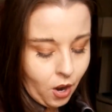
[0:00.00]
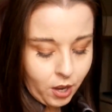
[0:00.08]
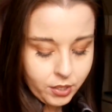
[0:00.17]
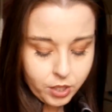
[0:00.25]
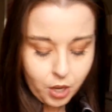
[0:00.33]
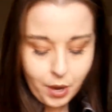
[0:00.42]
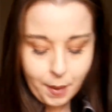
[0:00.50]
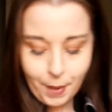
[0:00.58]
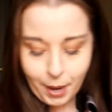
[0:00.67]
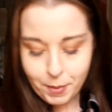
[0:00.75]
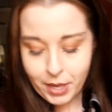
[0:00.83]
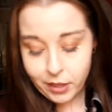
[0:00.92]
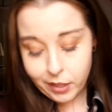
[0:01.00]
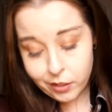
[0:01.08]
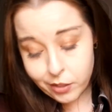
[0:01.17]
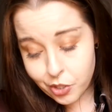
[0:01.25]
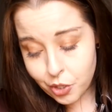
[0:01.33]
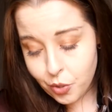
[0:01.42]
also it might be a
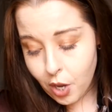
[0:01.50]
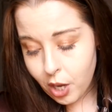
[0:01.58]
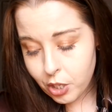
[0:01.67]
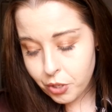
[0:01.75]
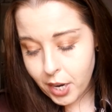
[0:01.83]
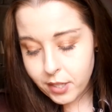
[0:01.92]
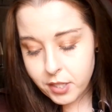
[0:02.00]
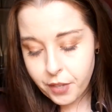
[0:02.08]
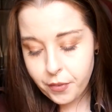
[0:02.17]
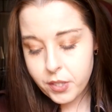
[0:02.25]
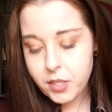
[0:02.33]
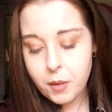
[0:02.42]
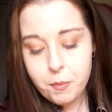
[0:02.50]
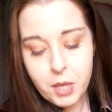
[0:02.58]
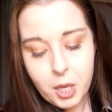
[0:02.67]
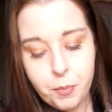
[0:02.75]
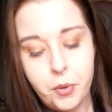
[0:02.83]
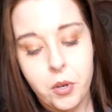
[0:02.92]
little too contrasty for some
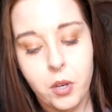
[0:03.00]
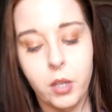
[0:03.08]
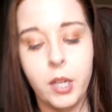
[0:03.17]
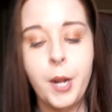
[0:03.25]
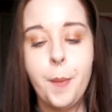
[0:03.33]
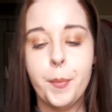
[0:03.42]
people,